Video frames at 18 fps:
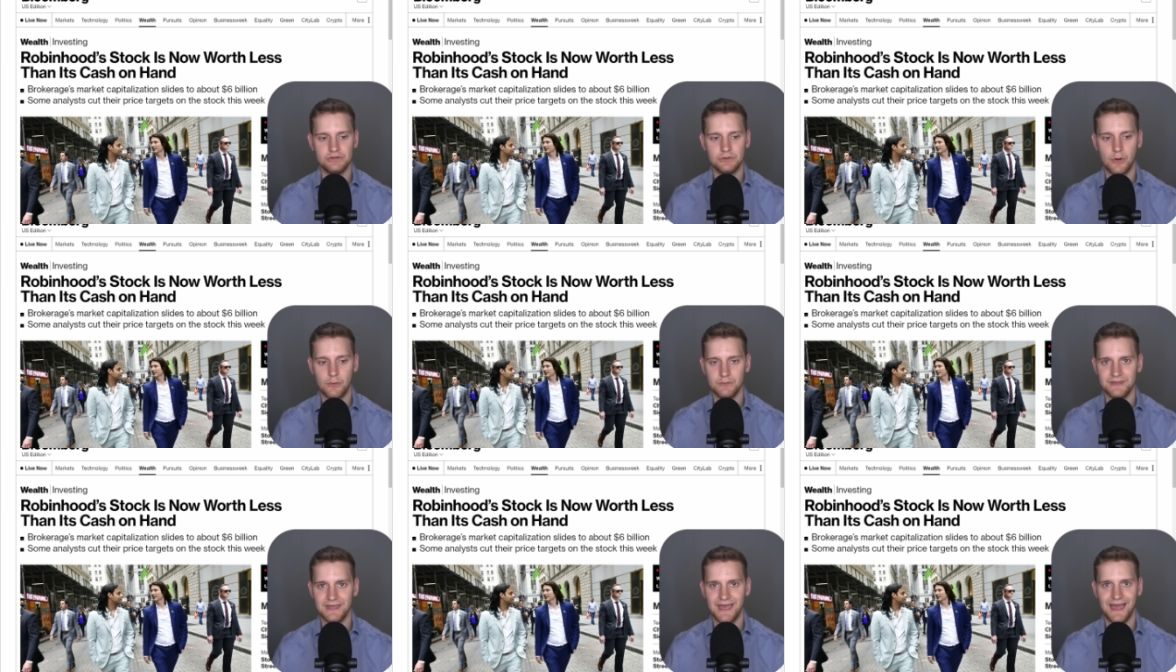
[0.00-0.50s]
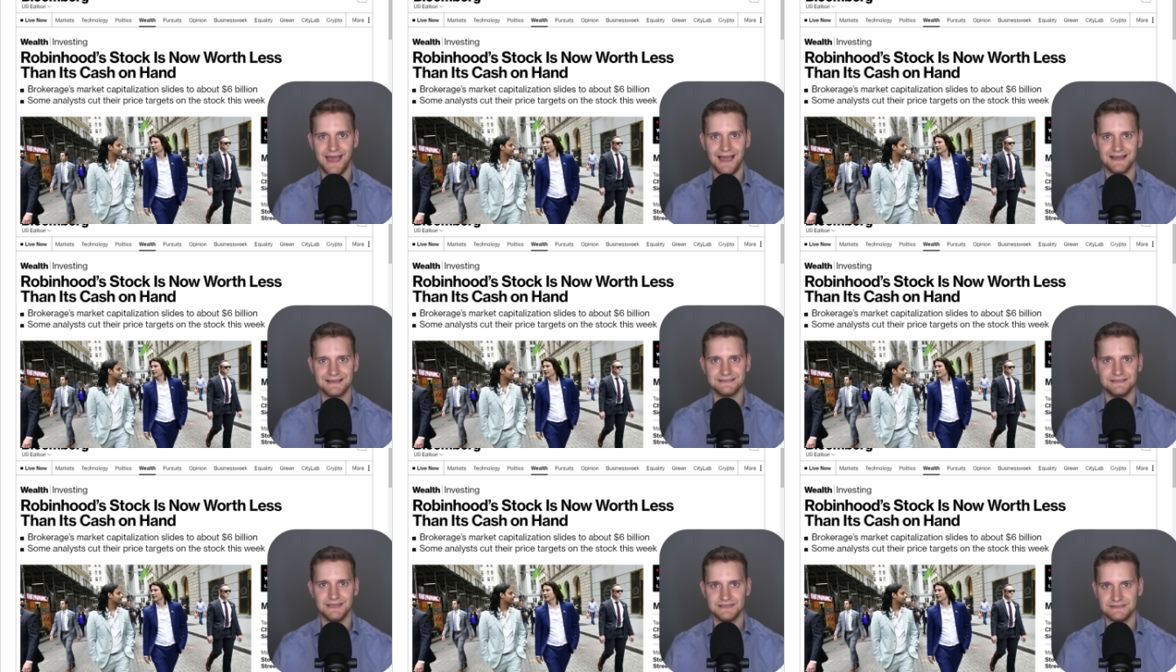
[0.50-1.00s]
you don't get
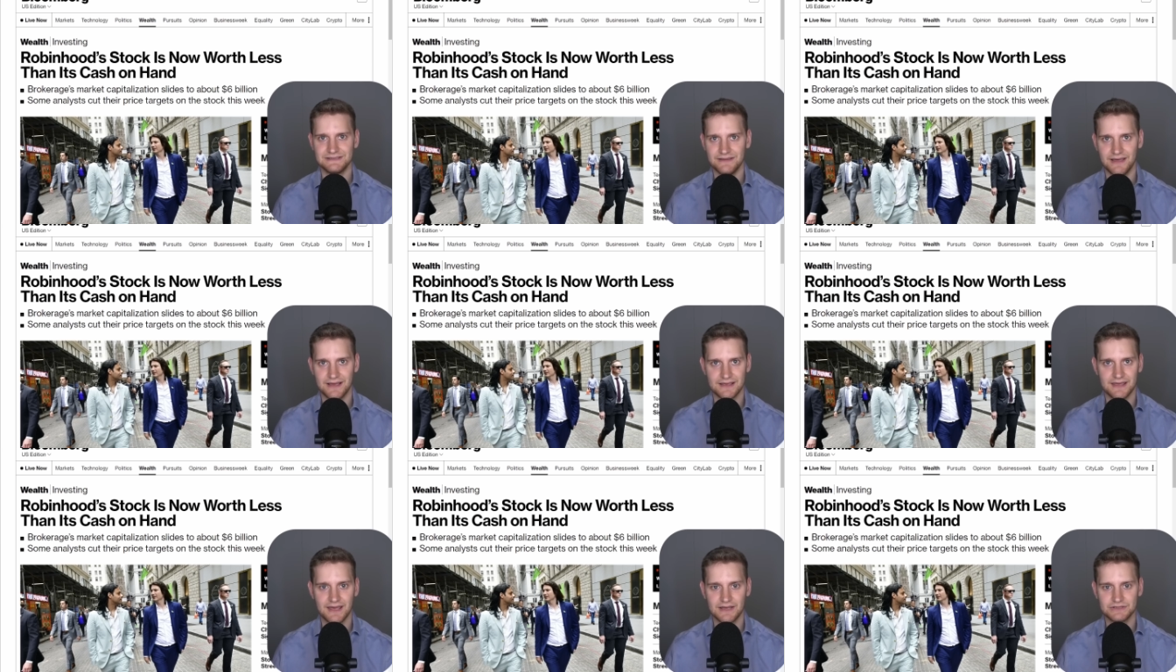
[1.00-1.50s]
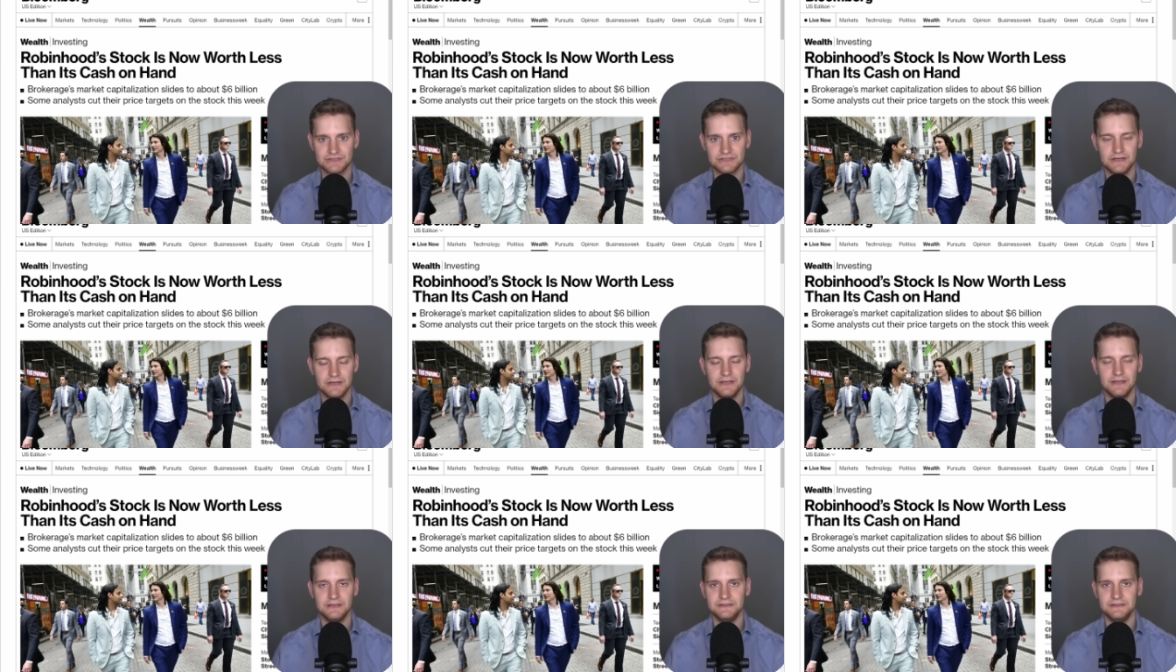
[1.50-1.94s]
access to that cash.